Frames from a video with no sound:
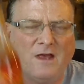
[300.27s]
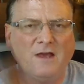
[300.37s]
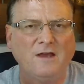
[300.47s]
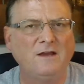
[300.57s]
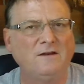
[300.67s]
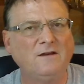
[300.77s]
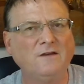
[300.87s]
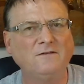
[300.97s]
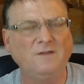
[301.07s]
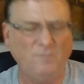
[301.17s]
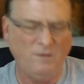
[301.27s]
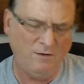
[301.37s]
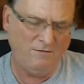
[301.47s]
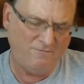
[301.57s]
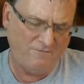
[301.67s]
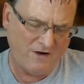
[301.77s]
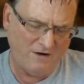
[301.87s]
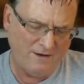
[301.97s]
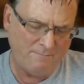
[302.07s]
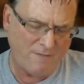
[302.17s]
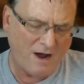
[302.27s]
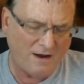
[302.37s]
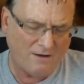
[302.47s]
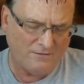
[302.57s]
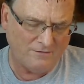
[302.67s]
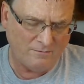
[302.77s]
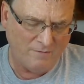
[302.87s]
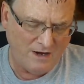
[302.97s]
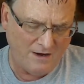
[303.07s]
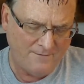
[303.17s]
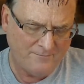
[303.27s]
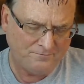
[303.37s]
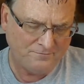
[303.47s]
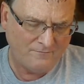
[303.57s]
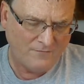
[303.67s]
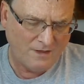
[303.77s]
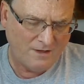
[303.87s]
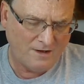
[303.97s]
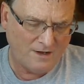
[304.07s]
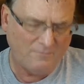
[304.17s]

It does seem to be fairly mild to me. I'm